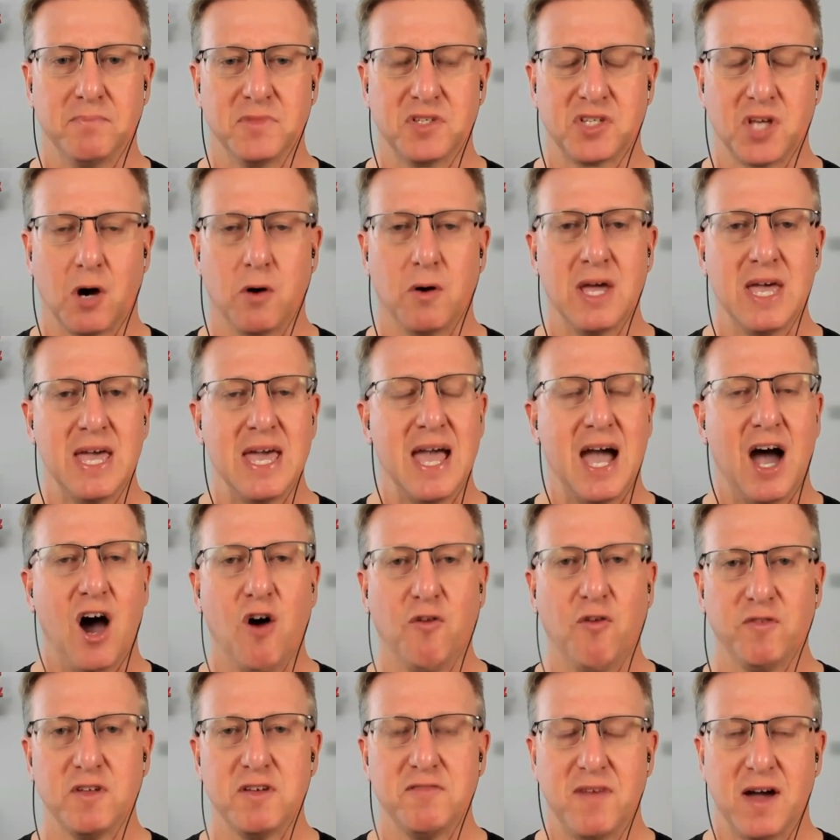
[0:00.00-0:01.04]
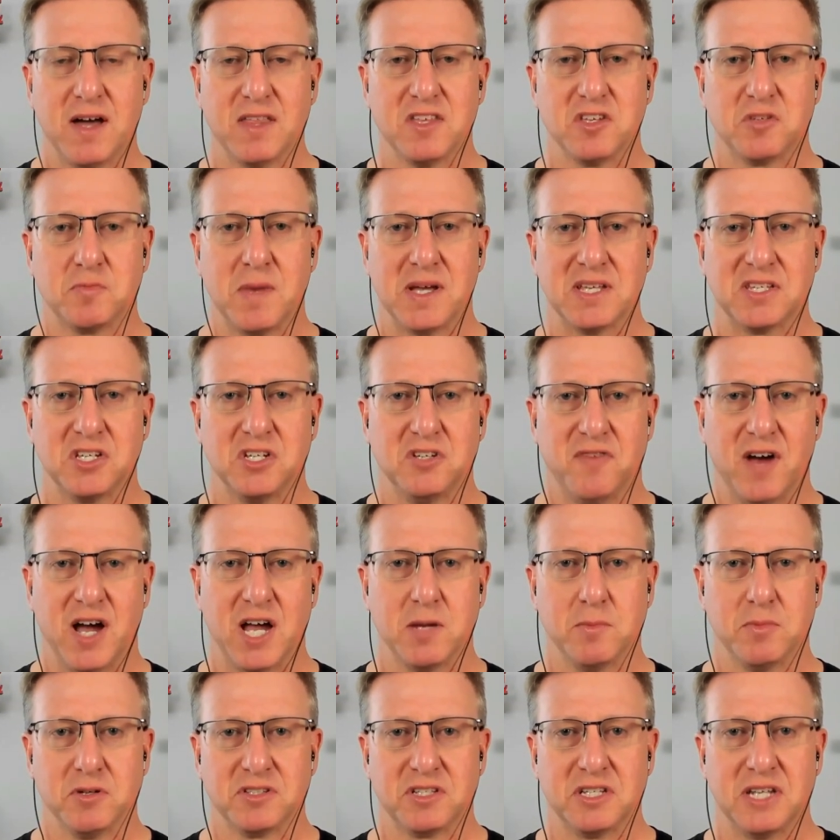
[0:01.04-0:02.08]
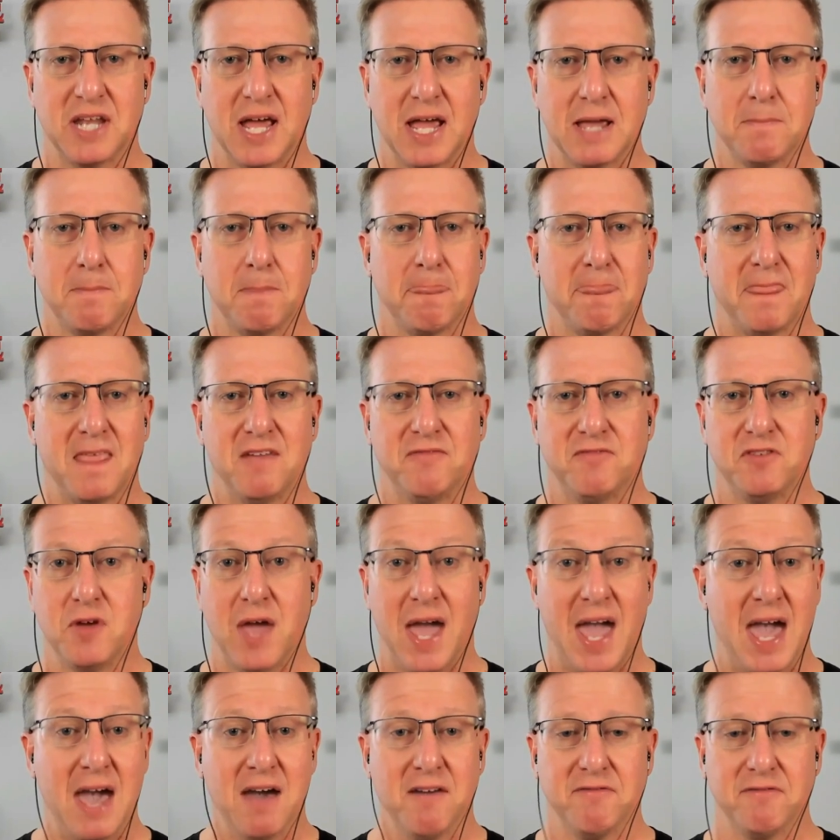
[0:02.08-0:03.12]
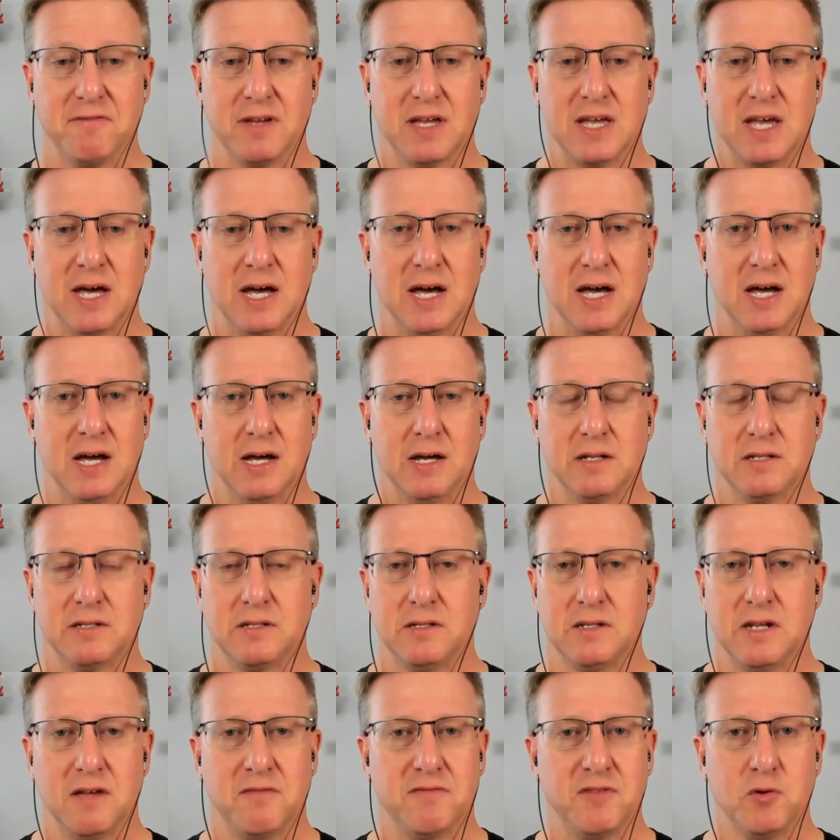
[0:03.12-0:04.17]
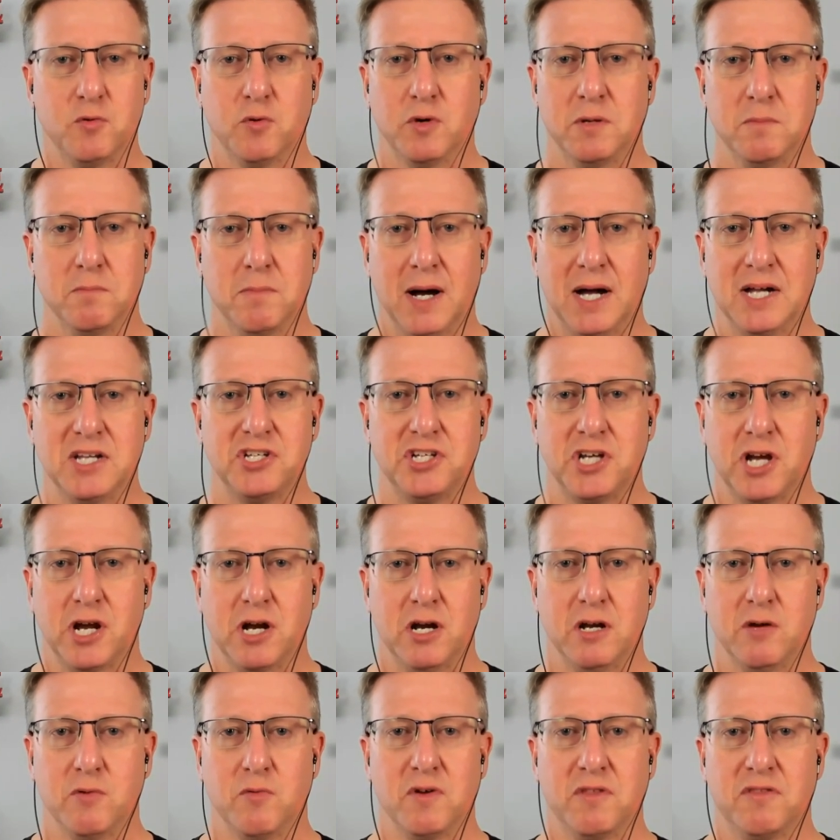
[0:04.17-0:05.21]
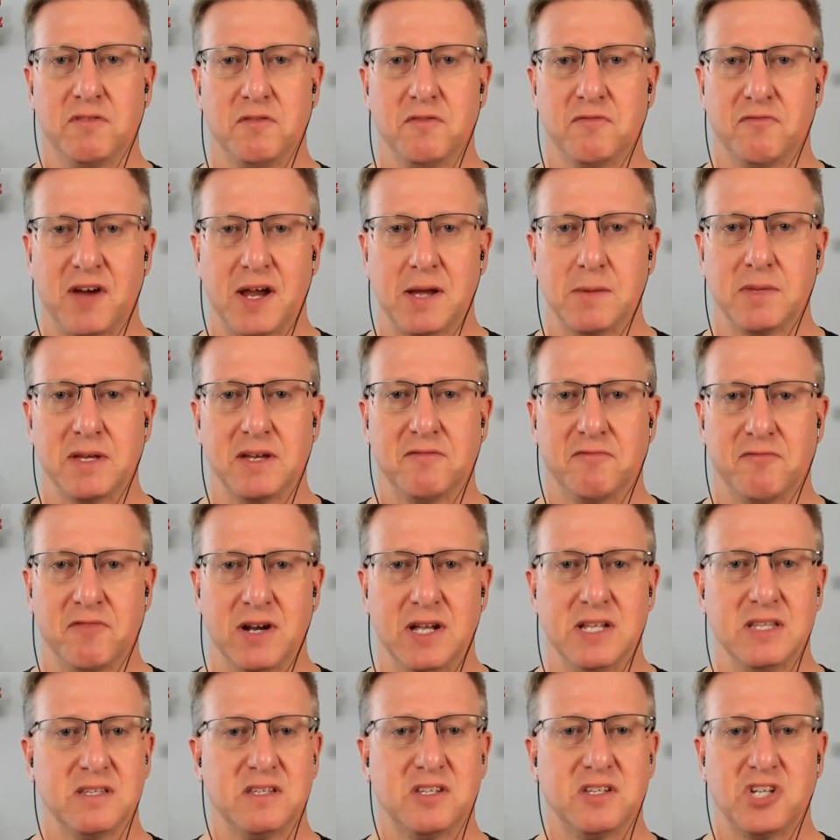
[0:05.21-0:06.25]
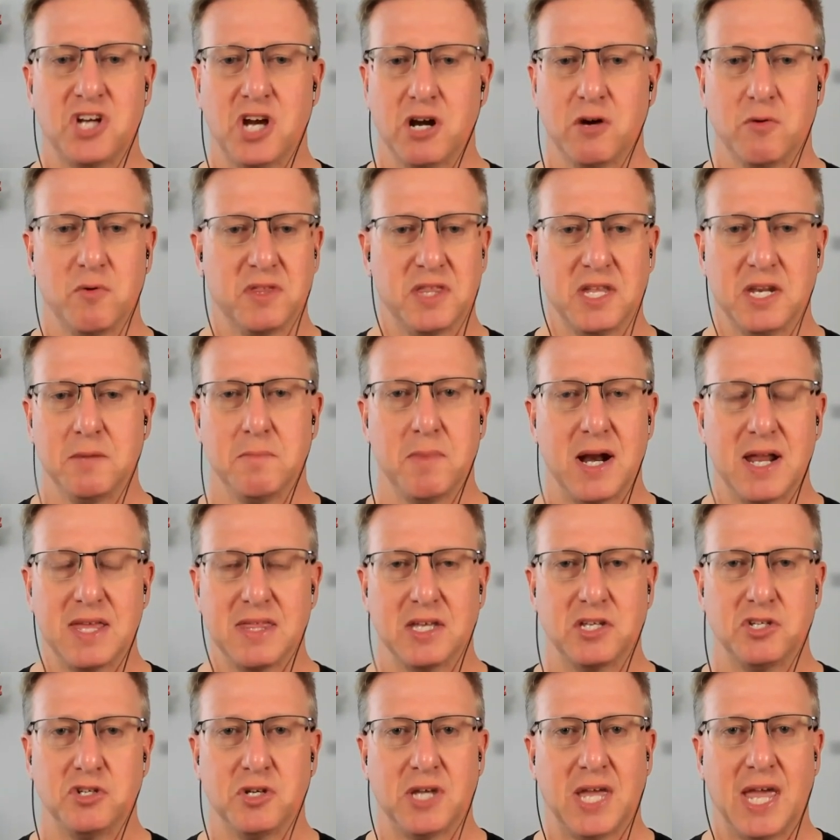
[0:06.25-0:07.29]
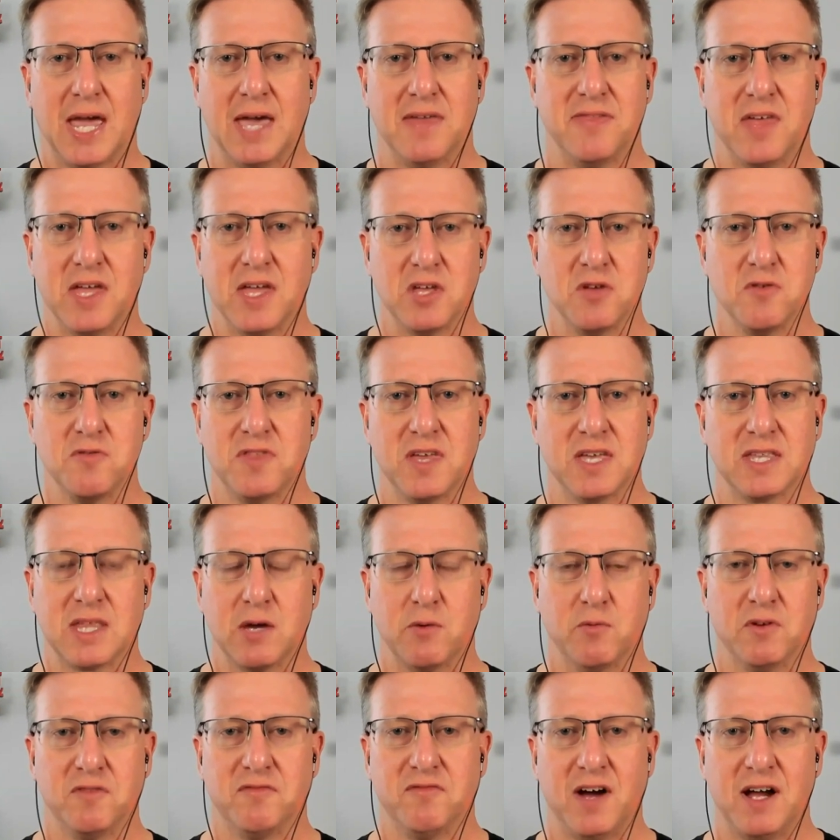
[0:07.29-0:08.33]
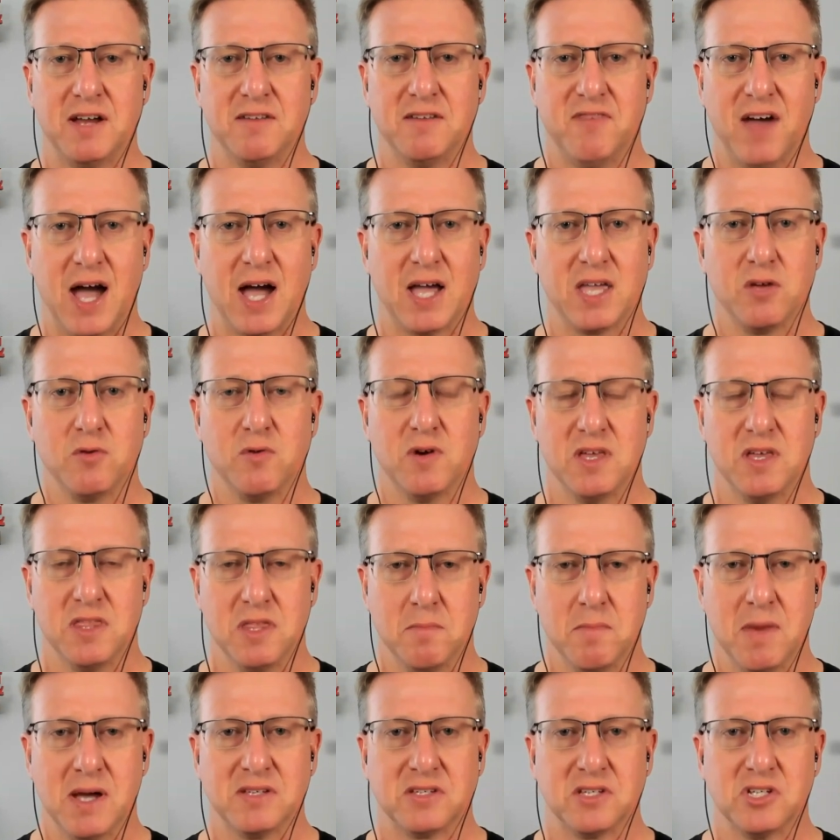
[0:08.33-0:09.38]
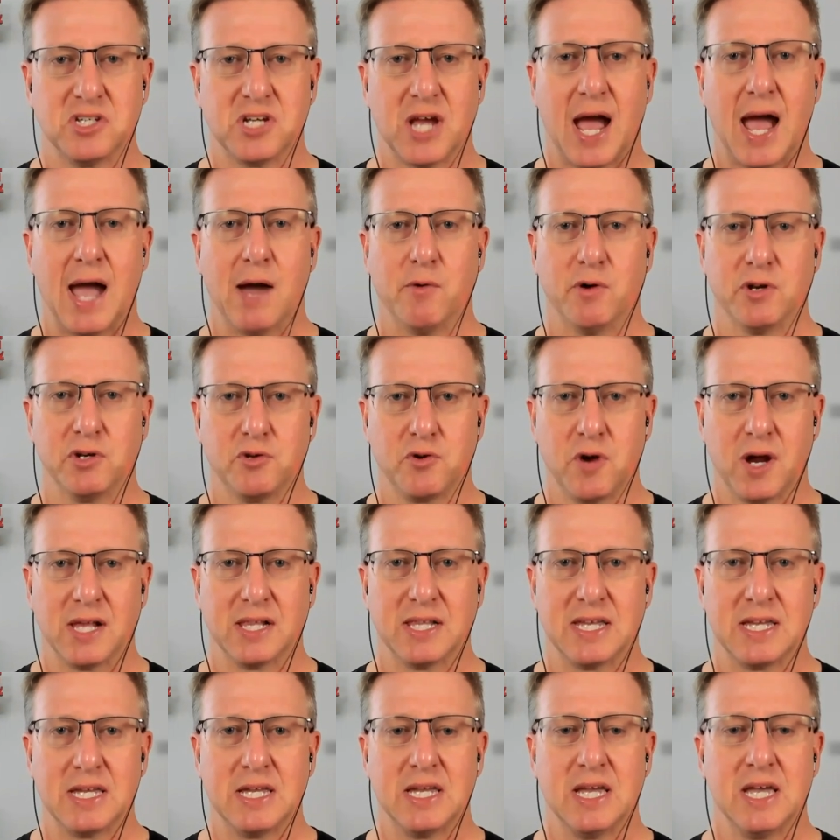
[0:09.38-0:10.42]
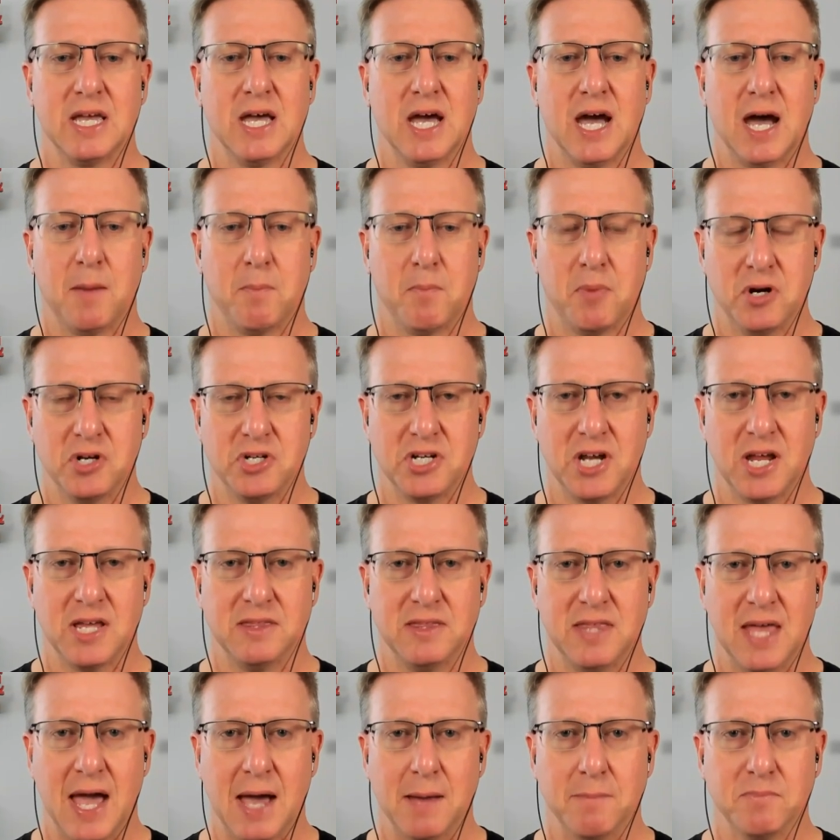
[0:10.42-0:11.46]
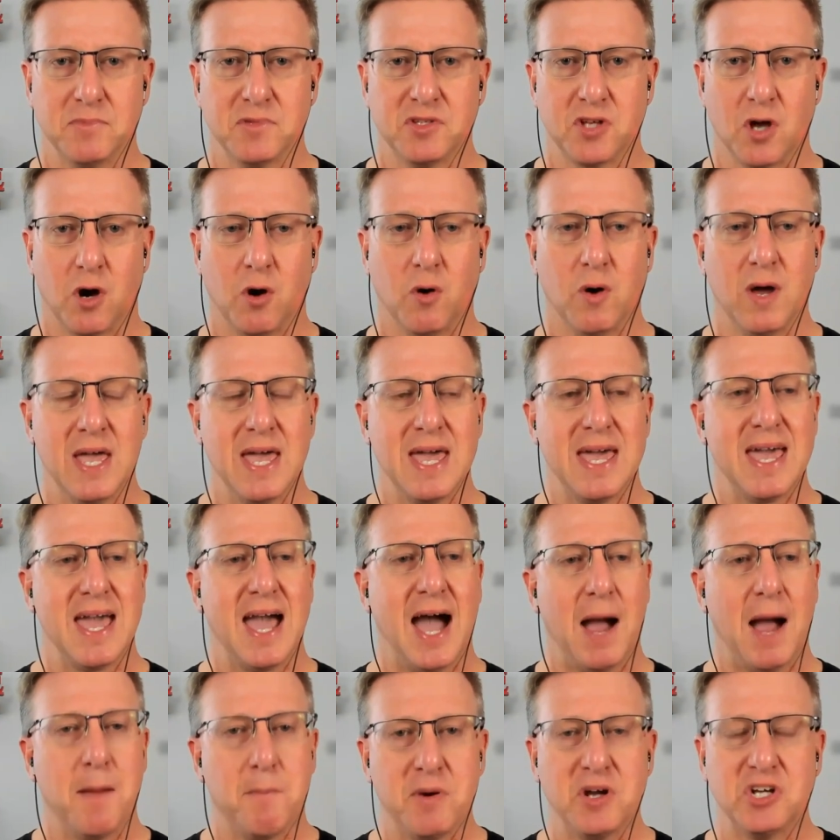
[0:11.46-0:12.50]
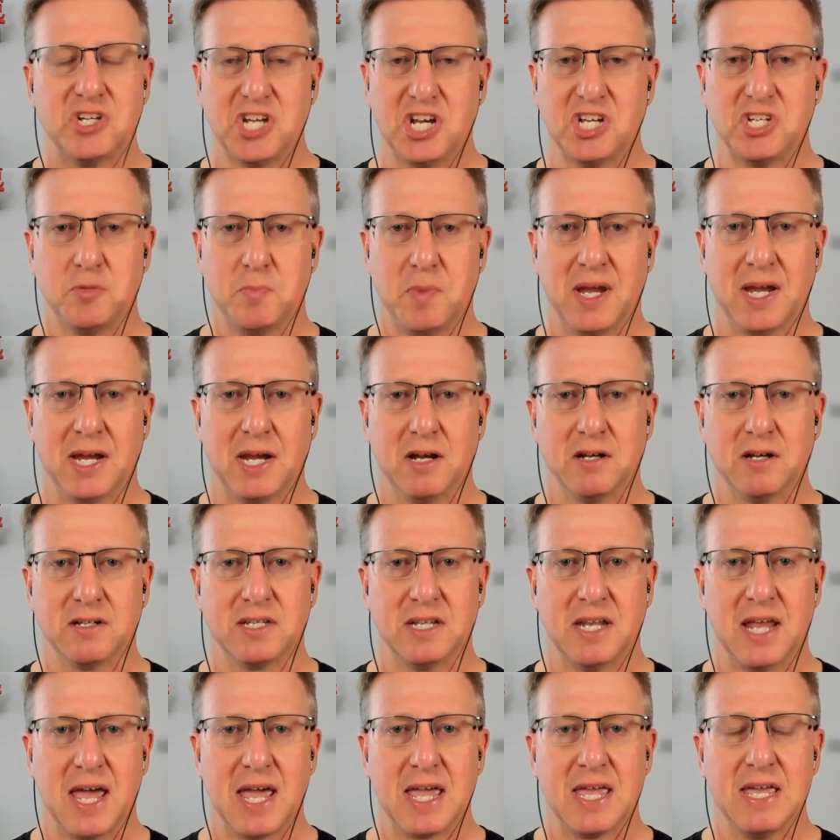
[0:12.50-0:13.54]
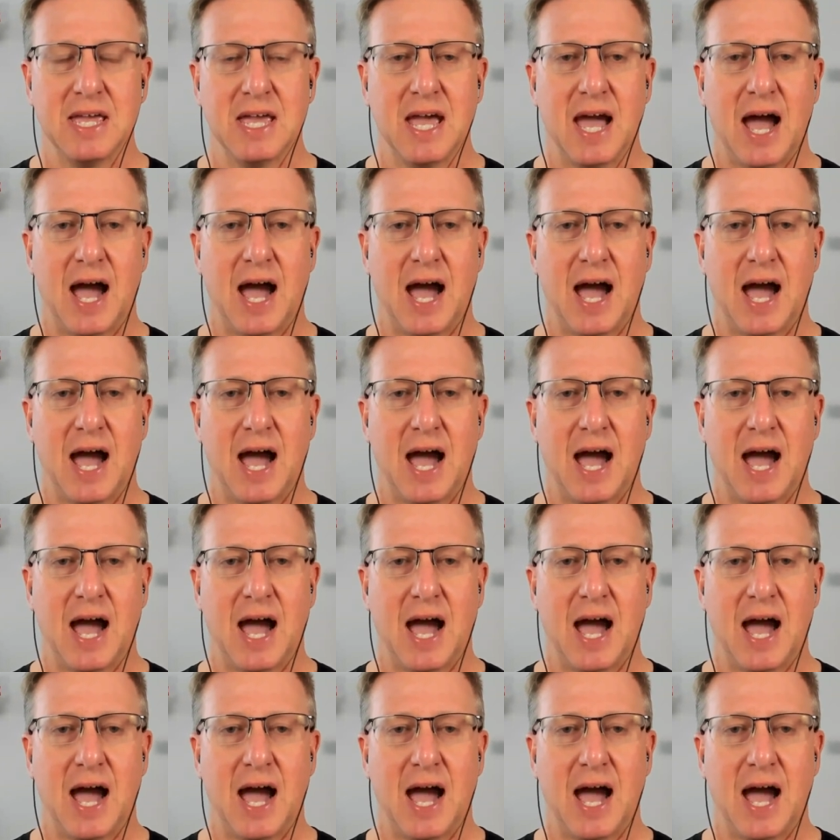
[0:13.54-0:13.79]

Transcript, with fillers: So hopefully you found this message valuable today. If you have, uh, if you wouldn't mind sharing it with your family and friends, sharing it with anybody that you can, that you think that would find value in the message, I would greatly appreciate that. So I appreciate you being here today.